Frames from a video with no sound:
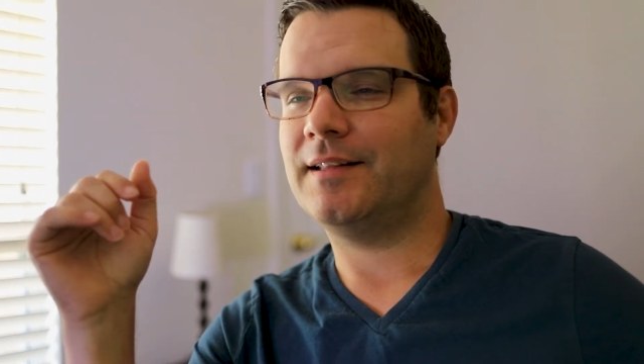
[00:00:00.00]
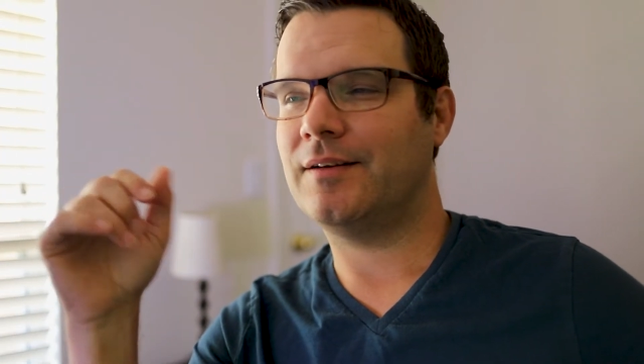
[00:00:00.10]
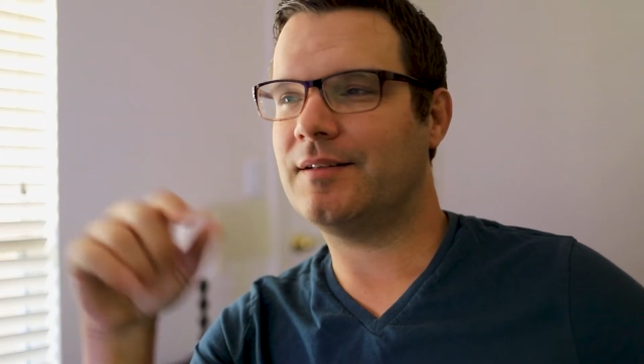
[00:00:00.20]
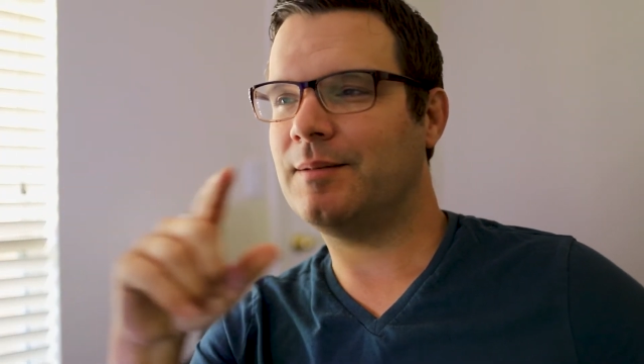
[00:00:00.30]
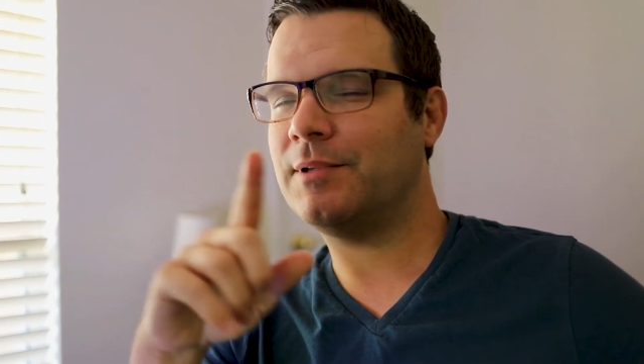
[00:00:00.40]

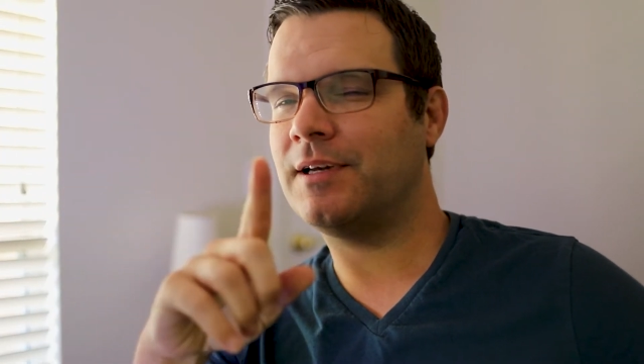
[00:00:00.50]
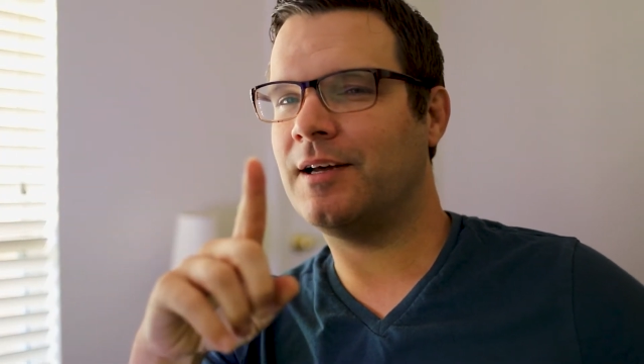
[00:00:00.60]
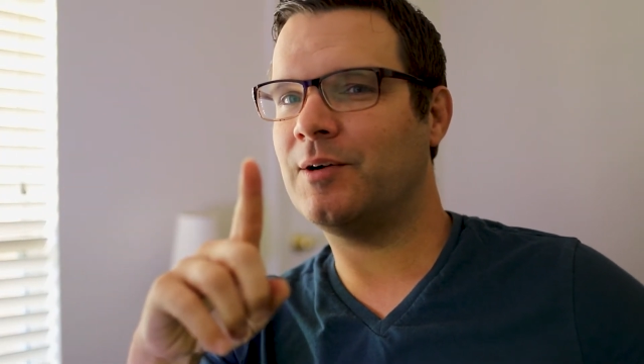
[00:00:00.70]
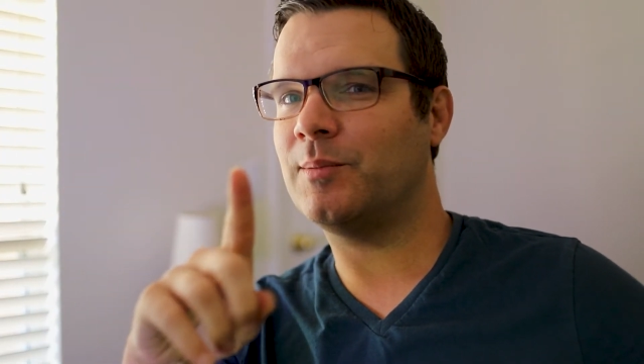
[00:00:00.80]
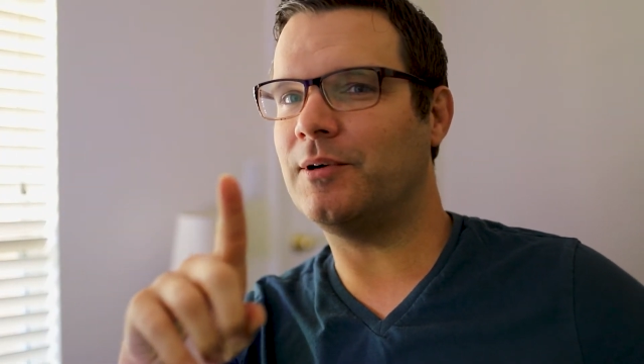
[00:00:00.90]
There's something
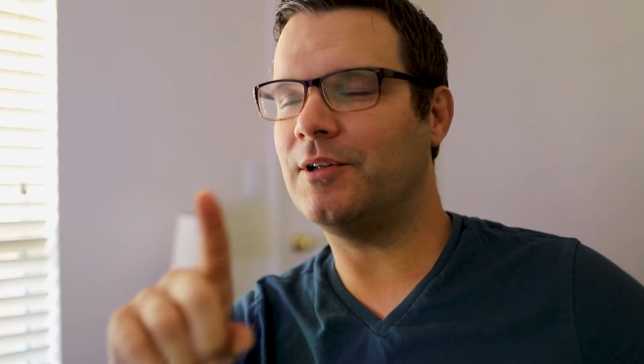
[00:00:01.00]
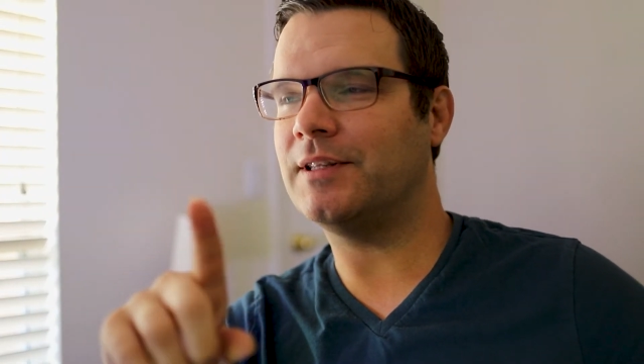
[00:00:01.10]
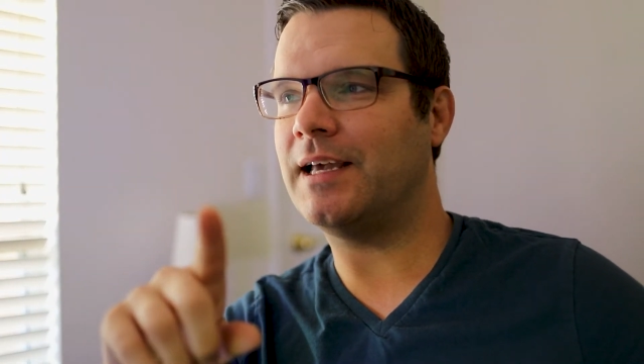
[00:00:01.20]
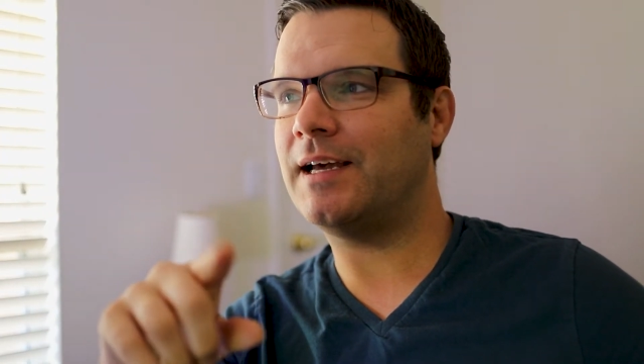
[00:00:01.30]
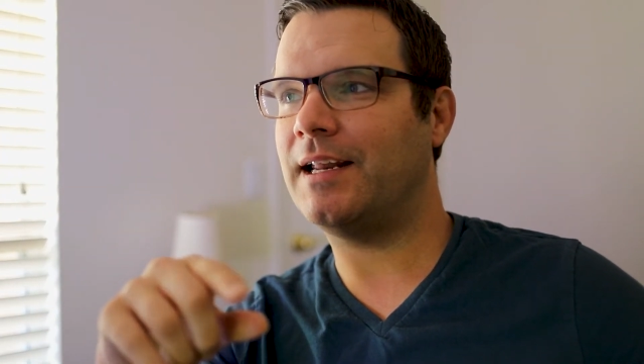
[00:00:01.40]
honorable
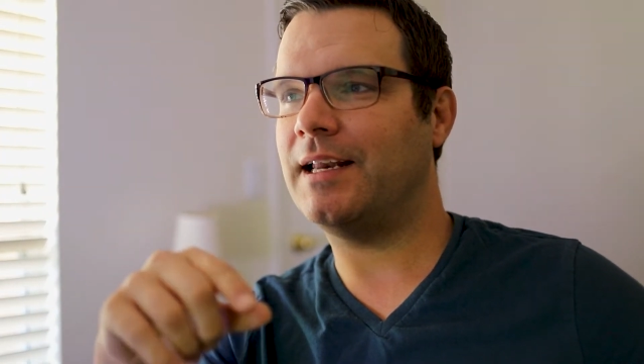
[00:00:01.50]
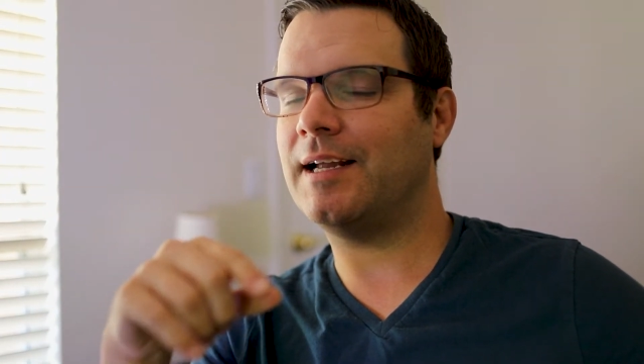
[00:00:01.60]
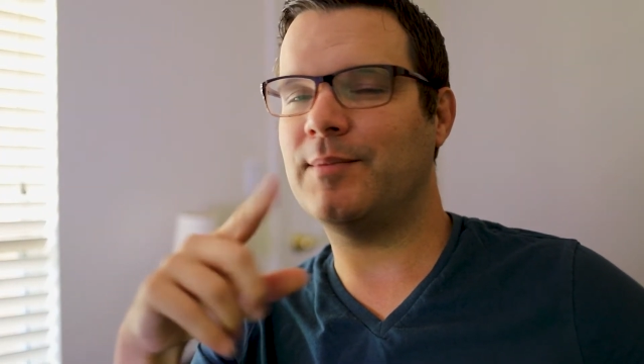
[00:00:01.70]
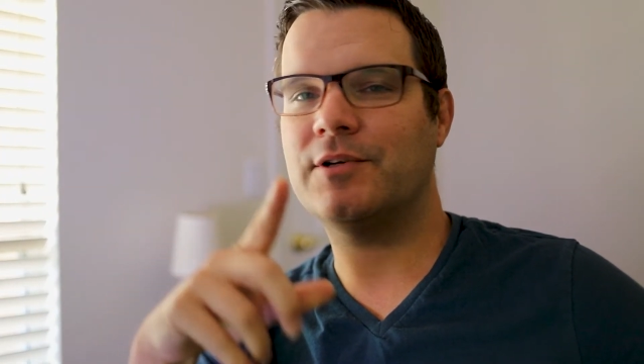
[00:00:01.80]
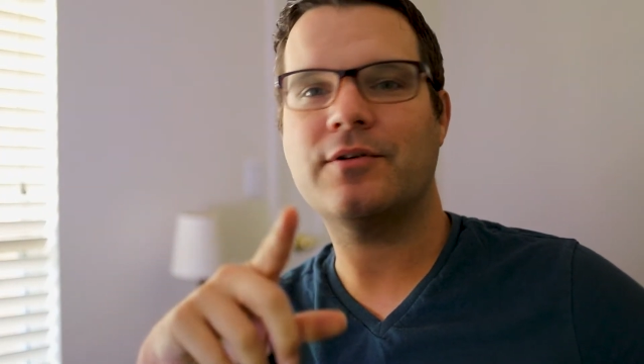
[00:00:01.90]
in that, and
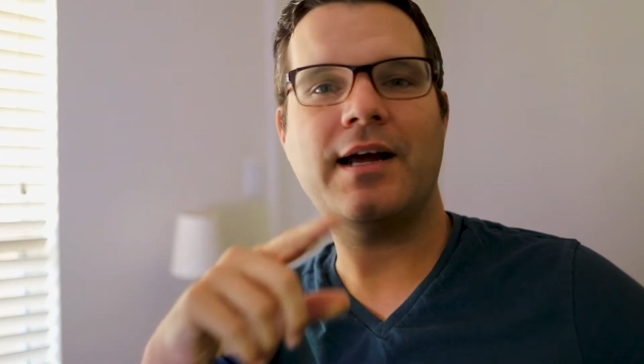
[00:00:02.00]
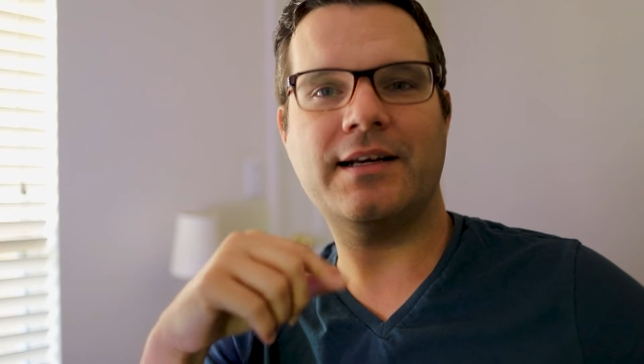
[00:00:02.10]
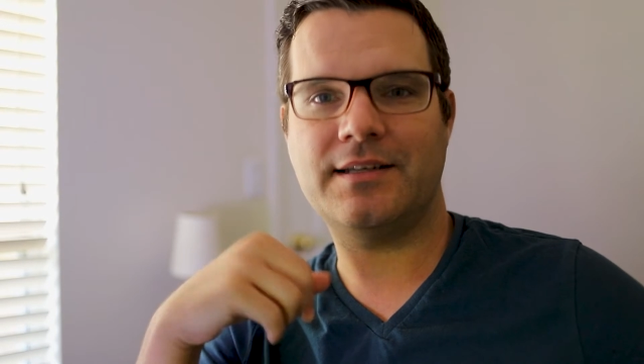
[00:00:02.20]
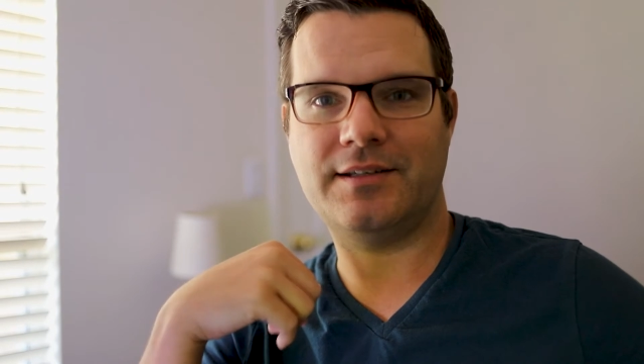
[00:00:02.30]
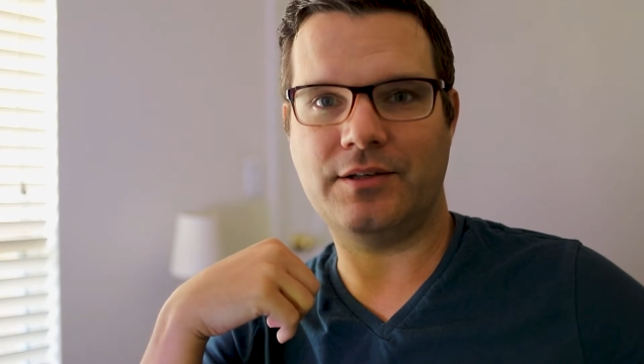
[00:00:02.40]
I'm
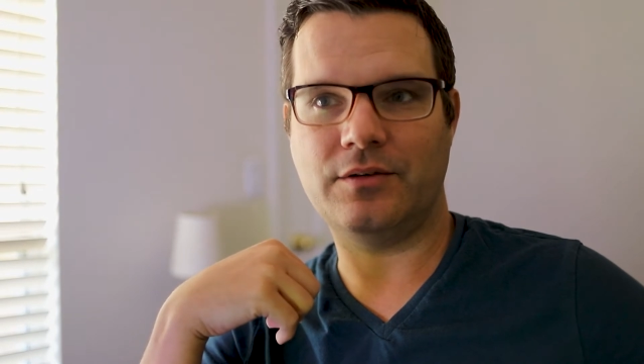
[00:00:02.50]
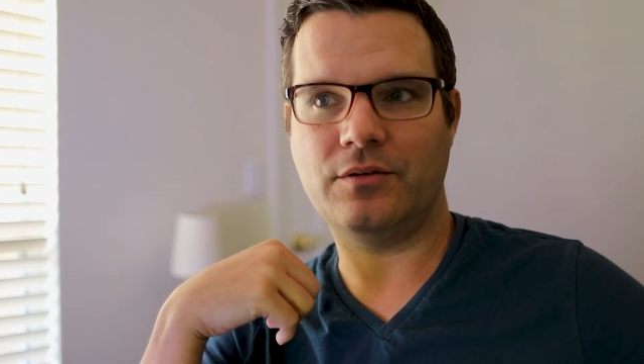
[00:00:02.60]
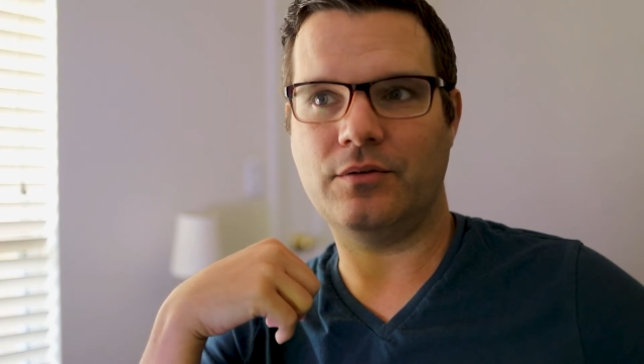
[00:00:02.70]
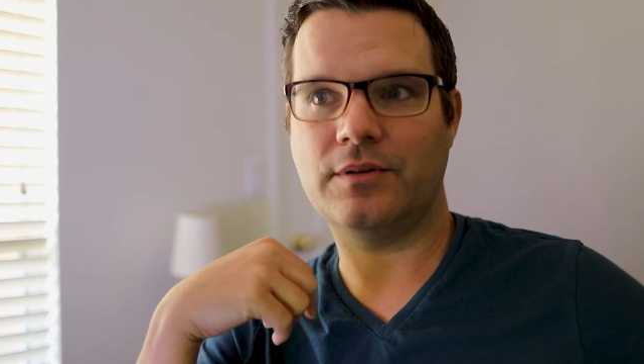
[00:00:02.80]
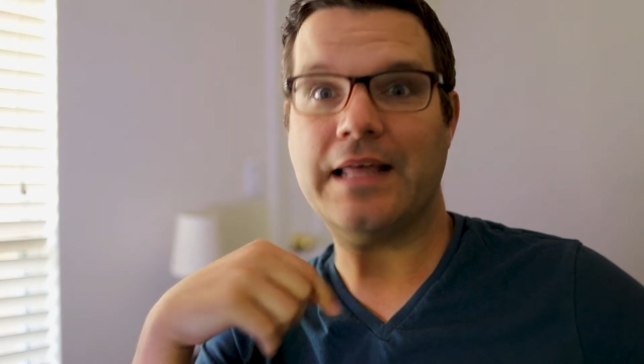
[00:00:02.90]
attracted
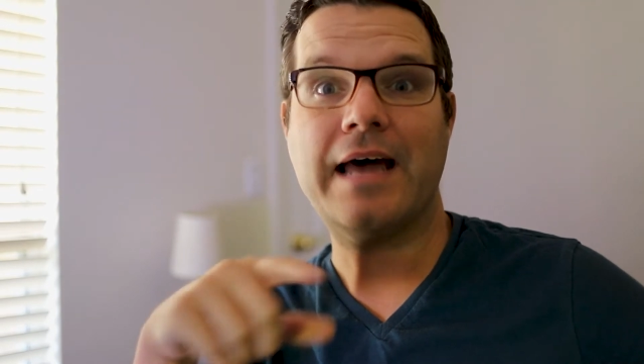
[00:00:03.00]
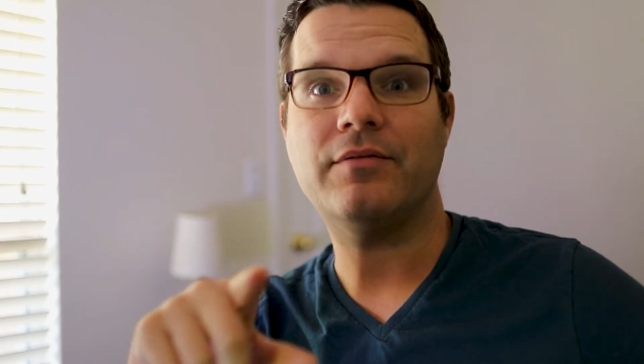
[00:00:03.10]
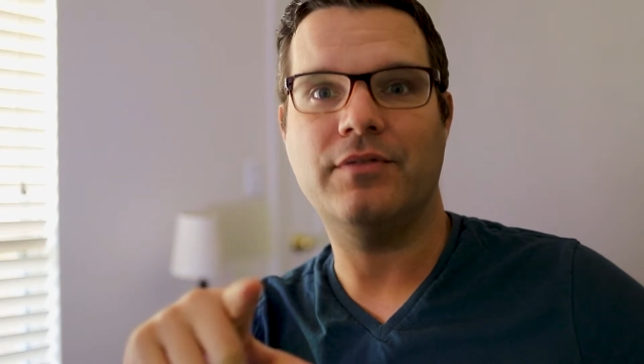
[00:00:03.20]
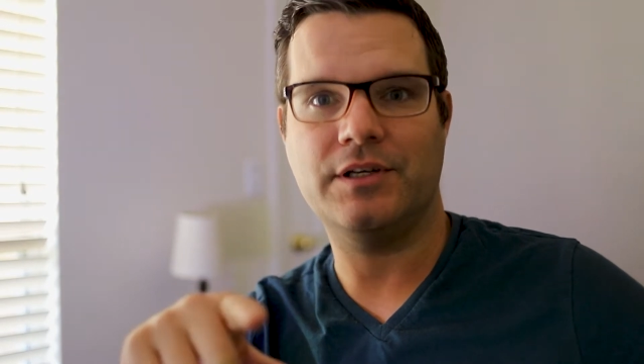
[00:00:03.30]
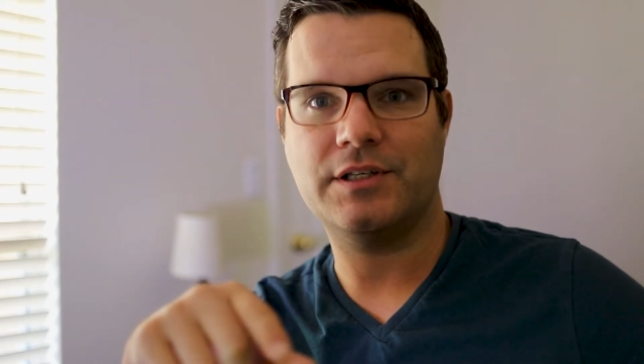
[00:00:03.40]
to
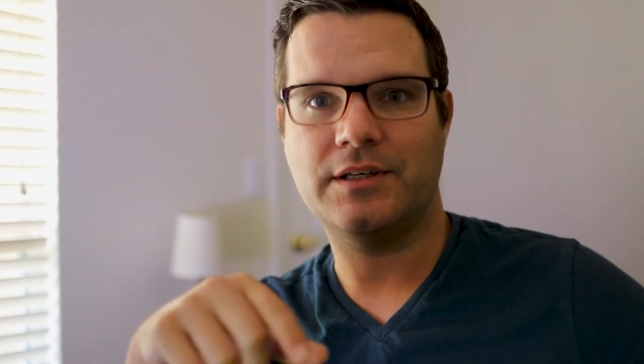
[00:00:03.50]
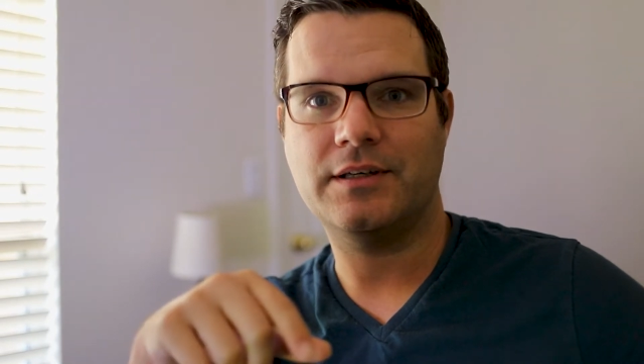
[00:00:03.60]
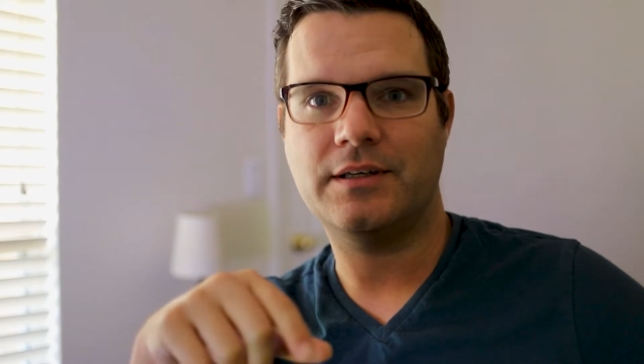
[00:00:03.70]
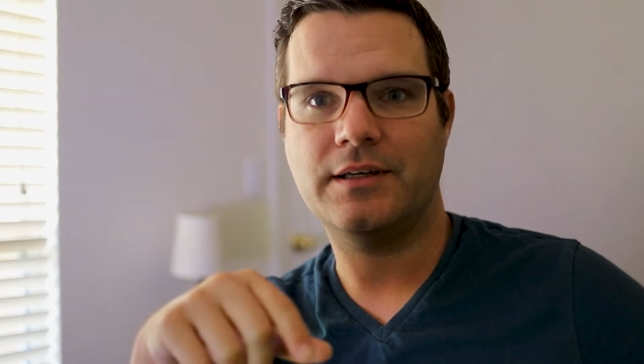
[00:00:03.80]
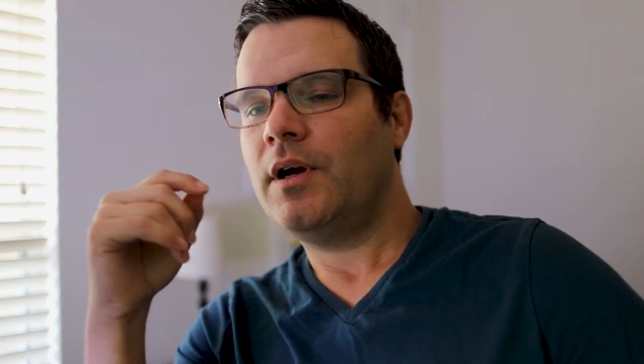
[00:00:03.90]
that
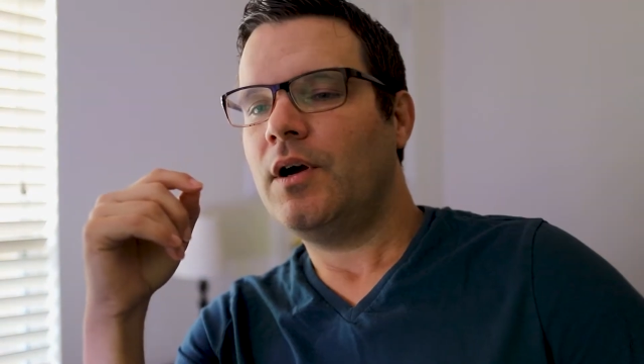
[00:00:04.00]
vision.